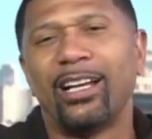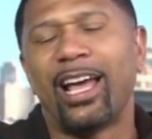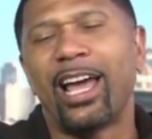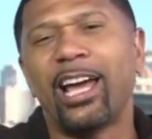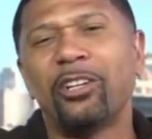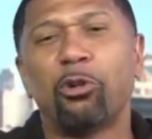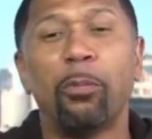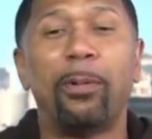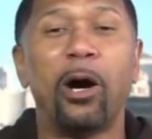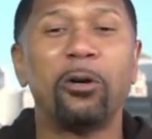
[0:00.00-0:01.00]
Andrew
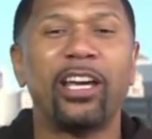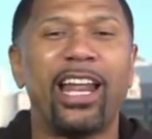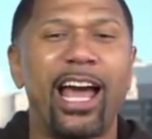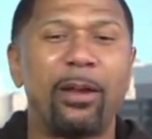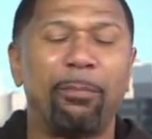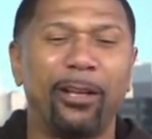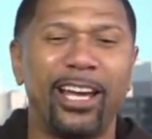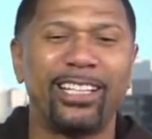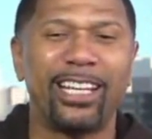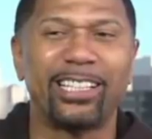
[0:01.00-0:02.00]
Bogut hadn't
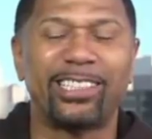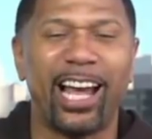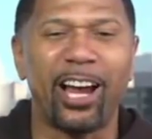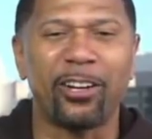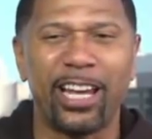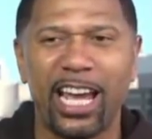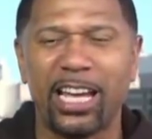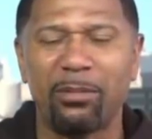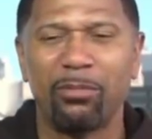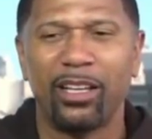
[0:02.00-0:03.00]
played the entire
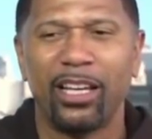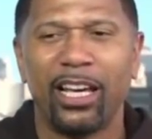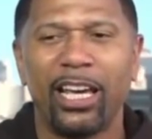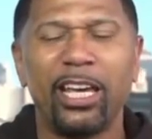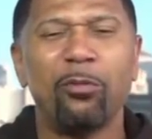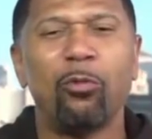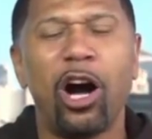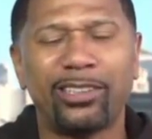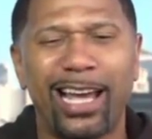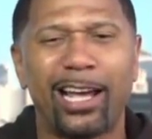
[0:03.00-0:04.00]
game. He
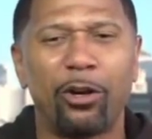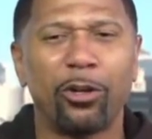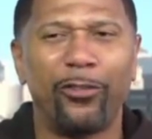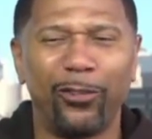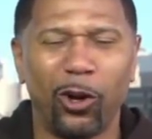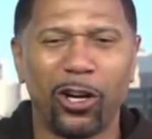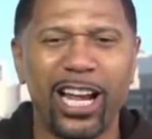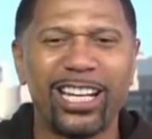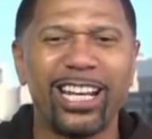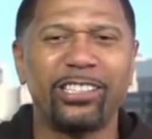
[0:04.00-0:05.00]
walked out on the floor.
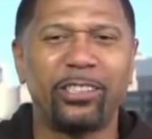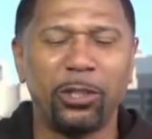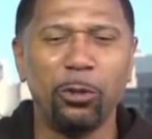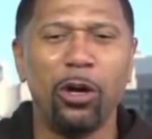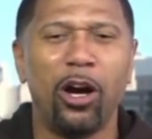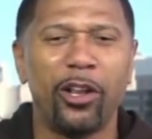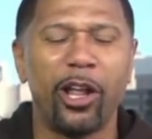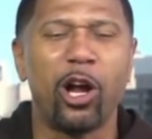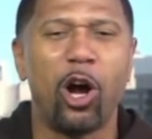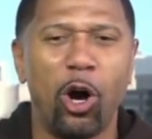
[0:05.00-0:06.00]
They did 2 of
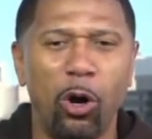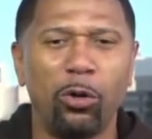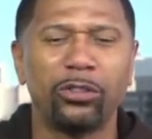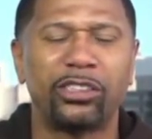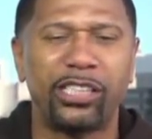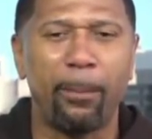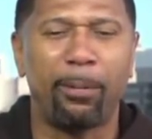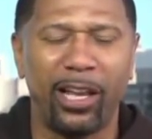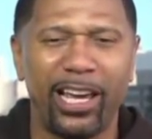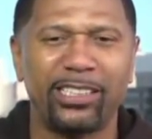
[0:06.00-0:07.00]
their old set
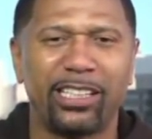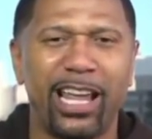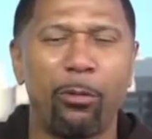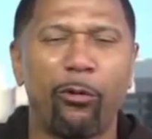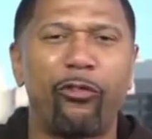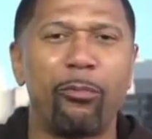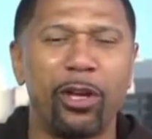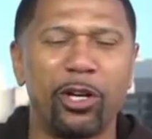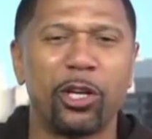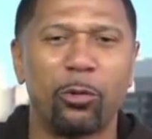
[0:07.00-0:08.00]
plays that they were
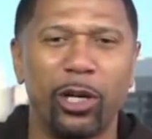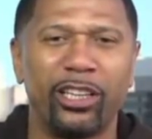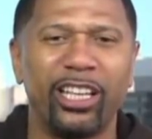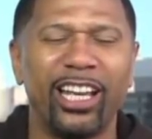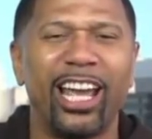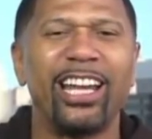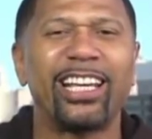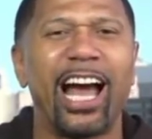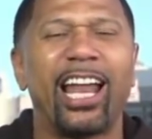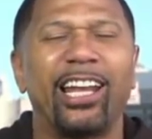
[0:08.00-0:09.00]
familiar with, and he
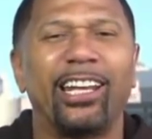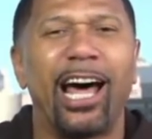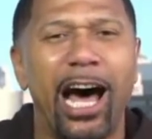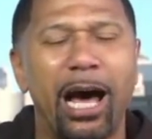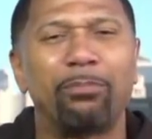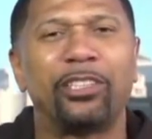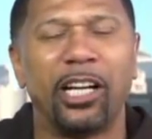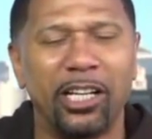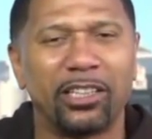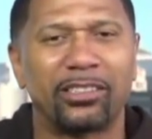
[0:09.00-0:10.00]
got lob
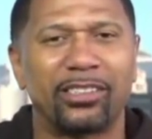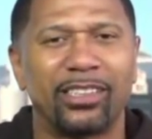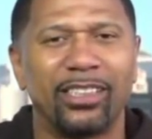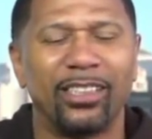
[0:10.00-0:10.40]
dunks.